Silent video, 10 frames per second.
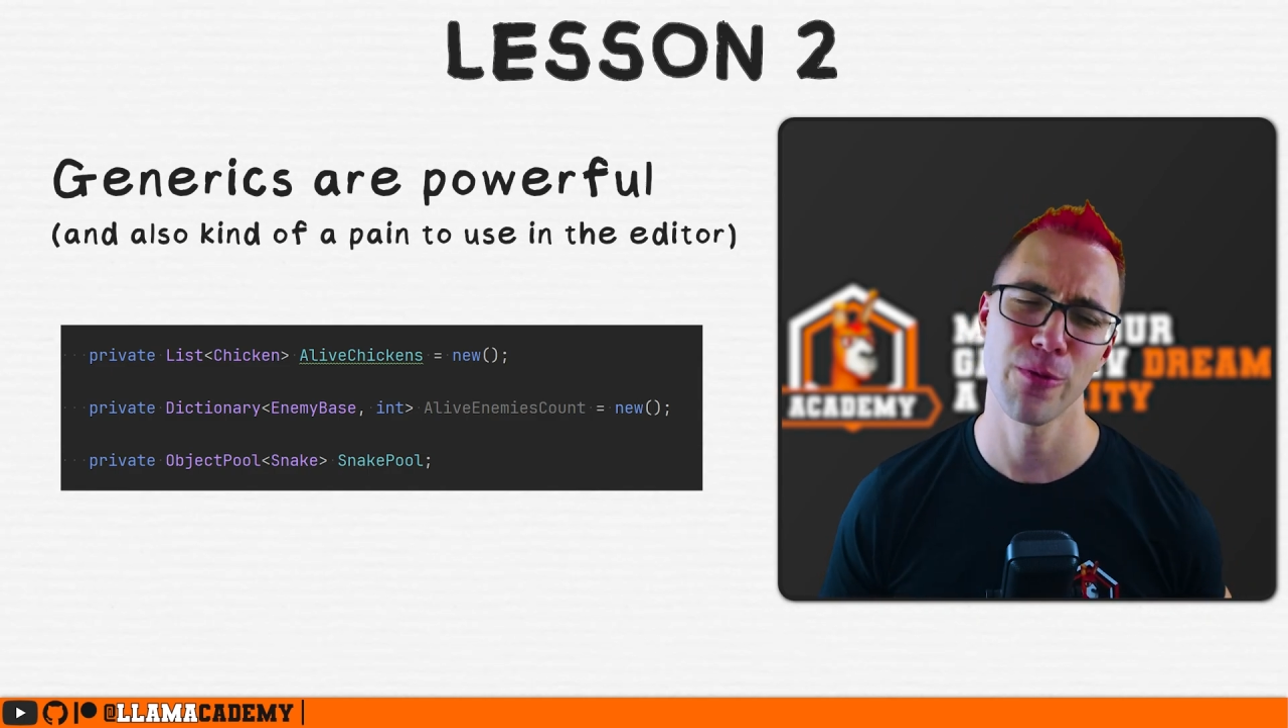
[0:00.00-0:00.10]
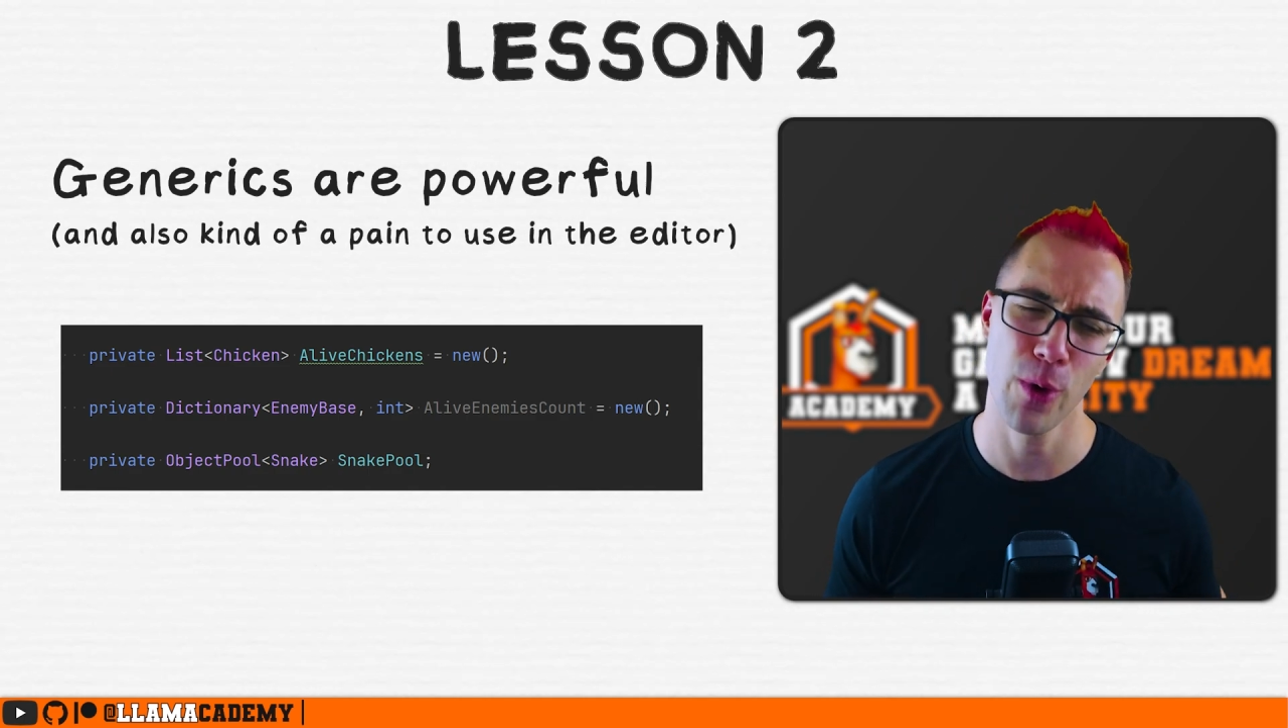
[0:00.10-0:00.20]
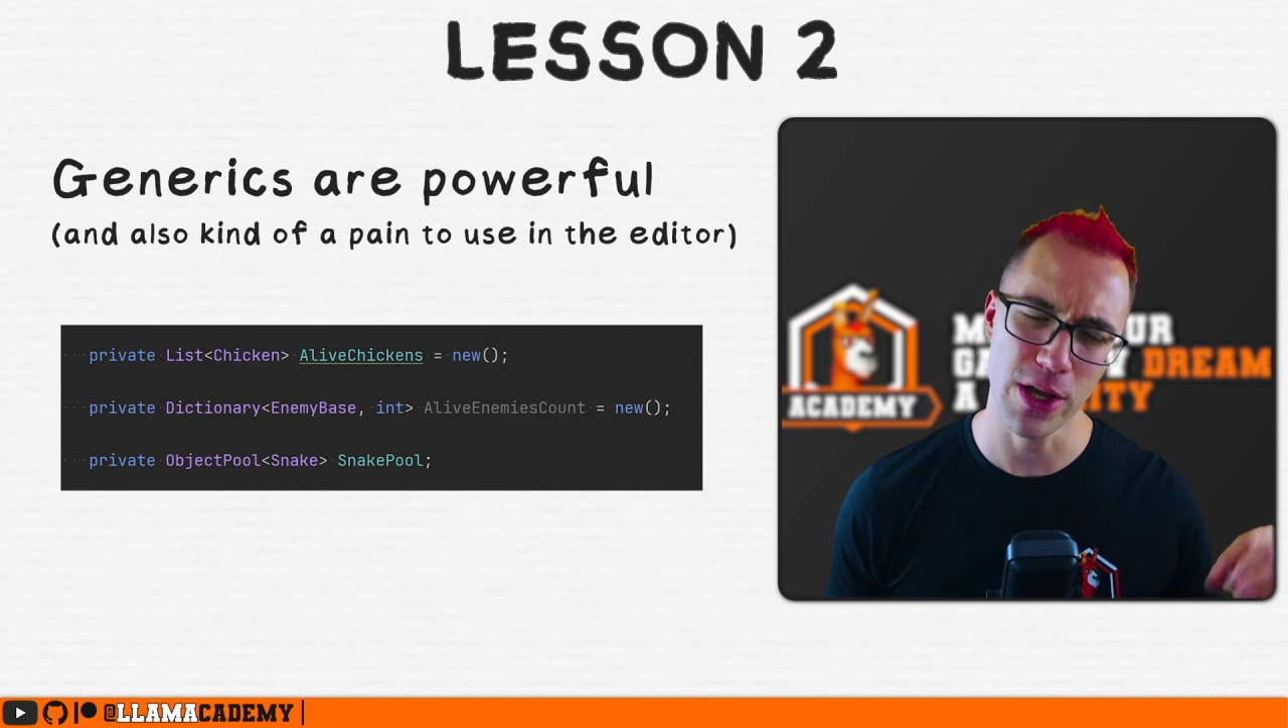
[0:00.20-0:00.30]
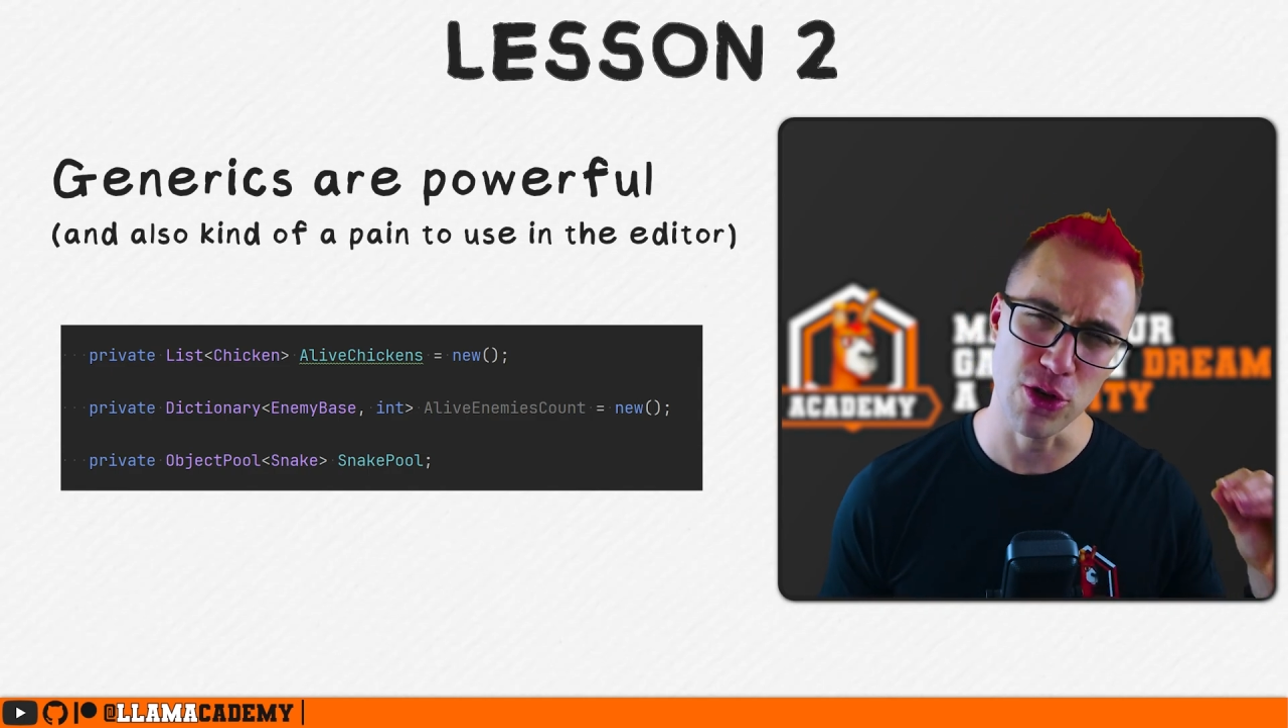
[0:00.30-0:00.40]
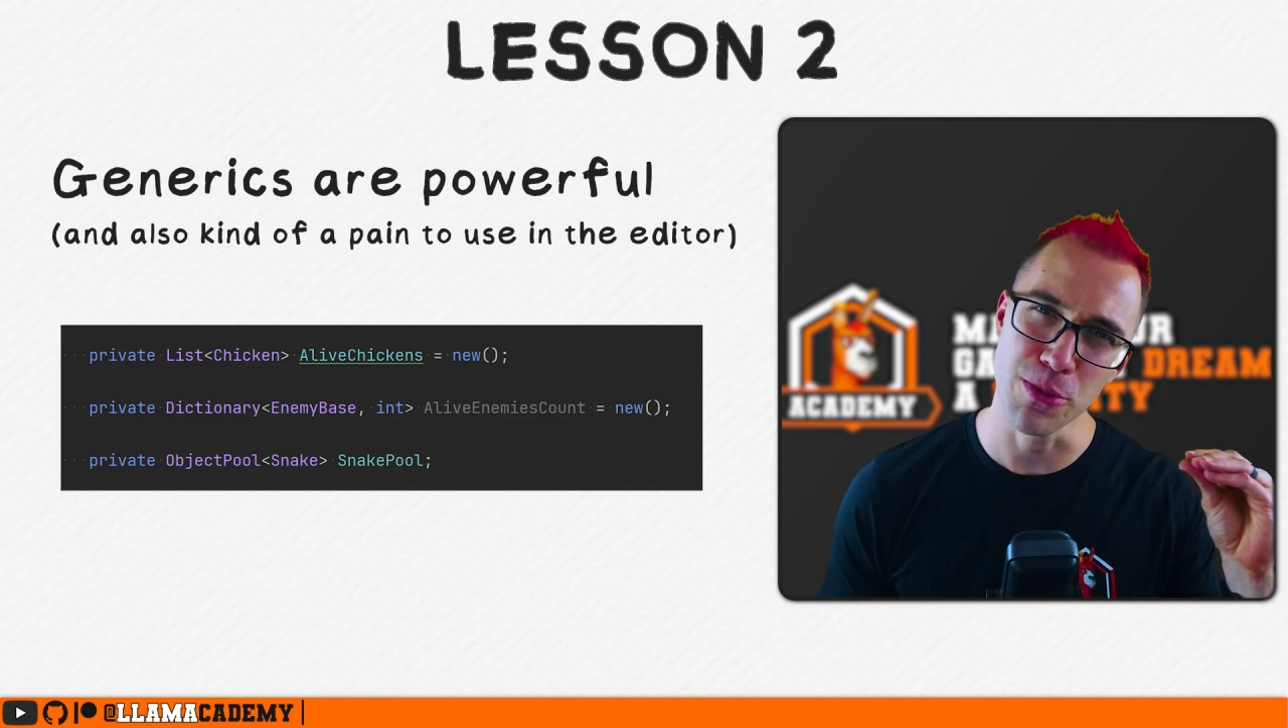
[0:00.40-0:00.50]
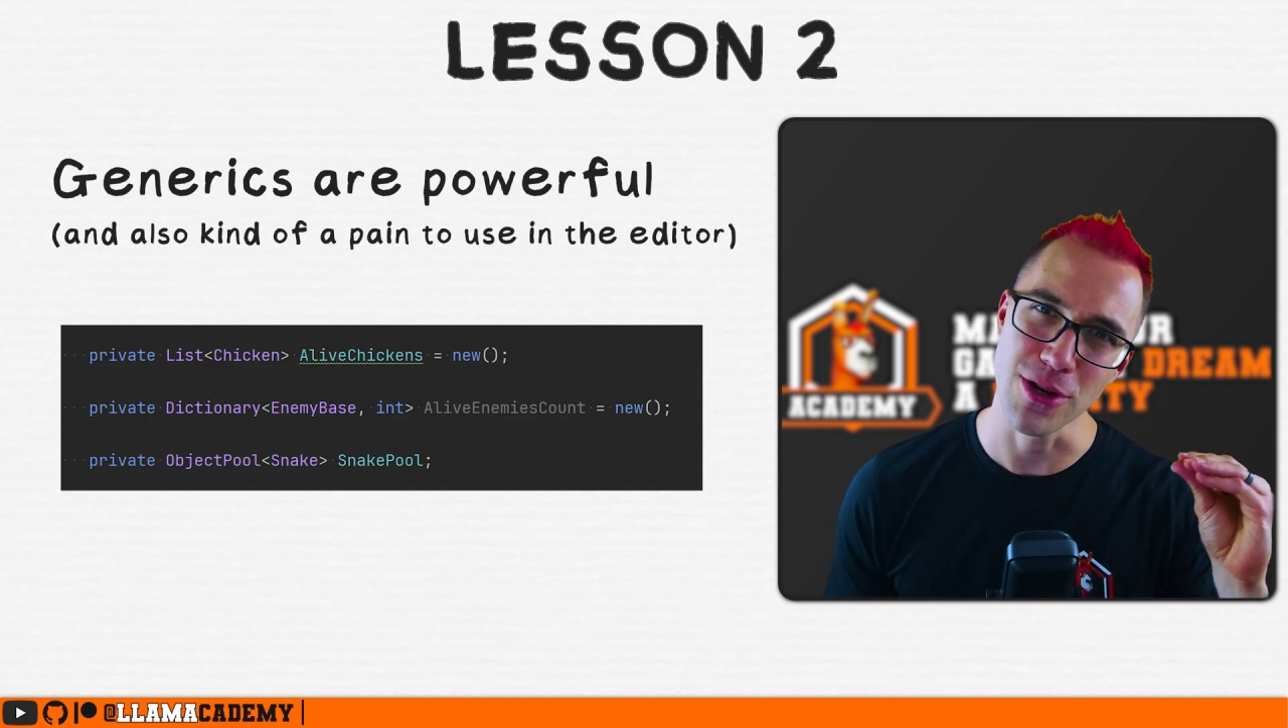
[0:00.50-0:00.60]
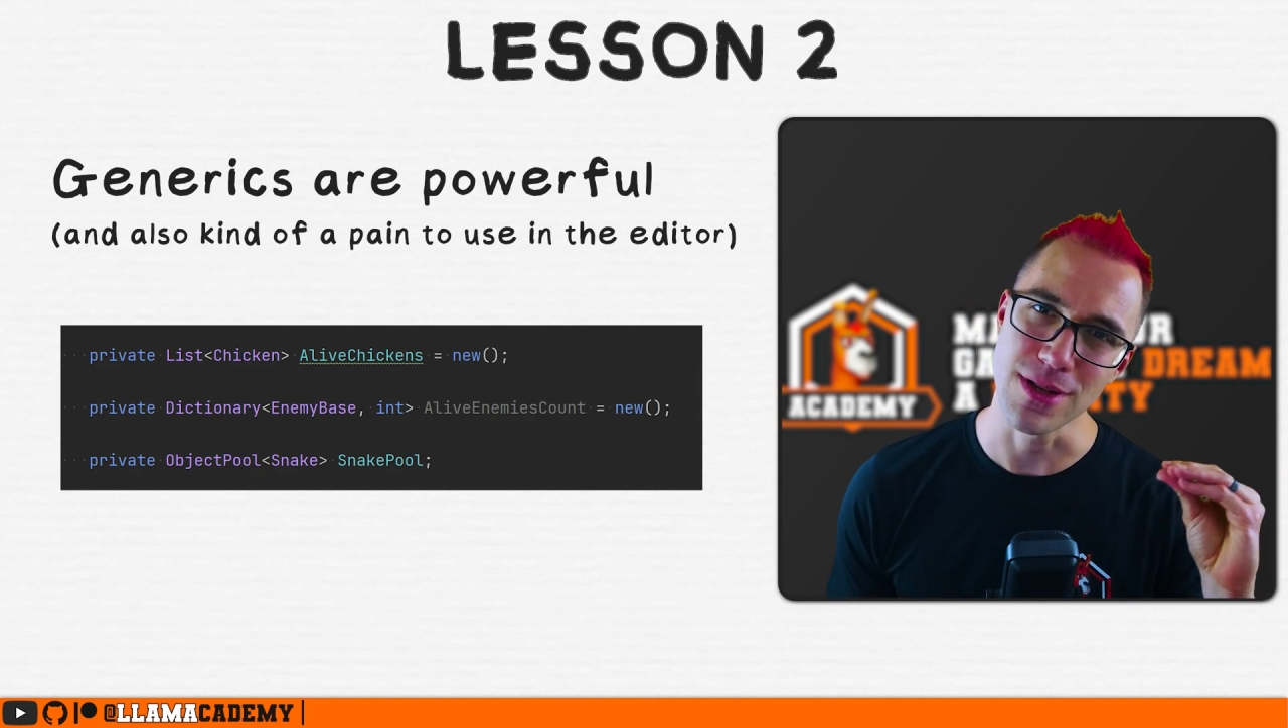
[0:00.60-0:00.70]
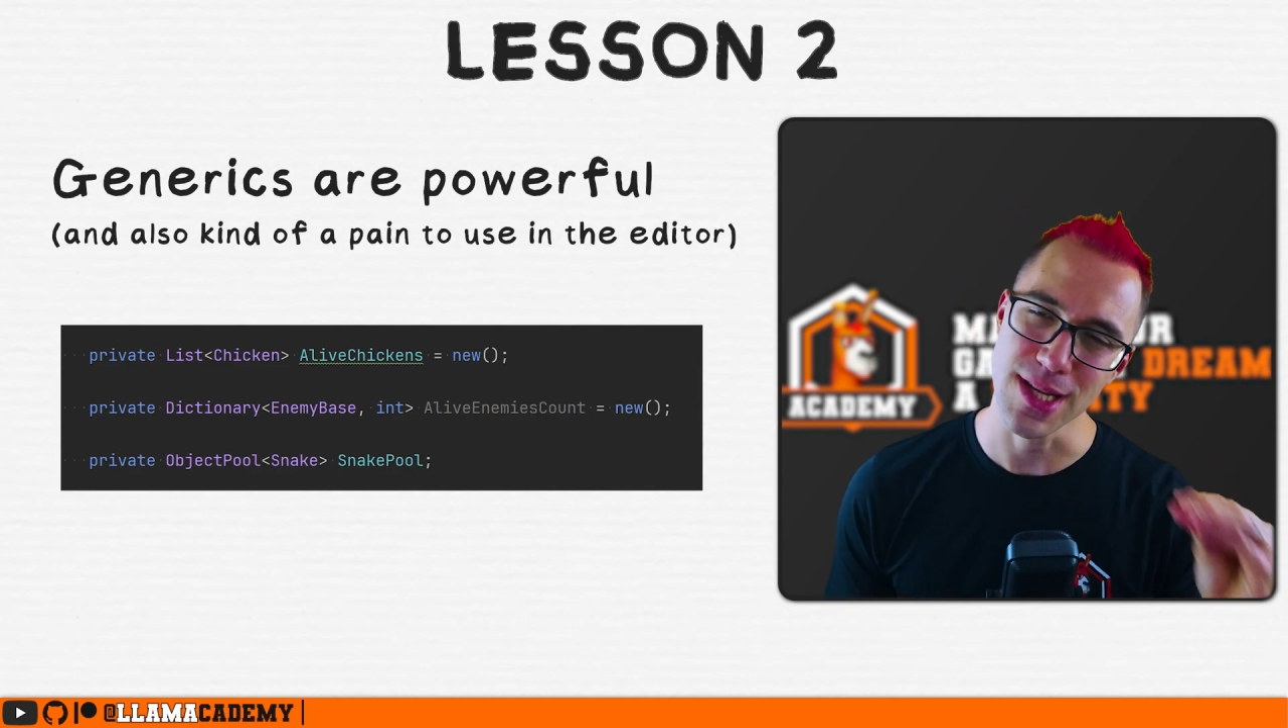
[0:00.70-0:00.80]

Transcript: what you put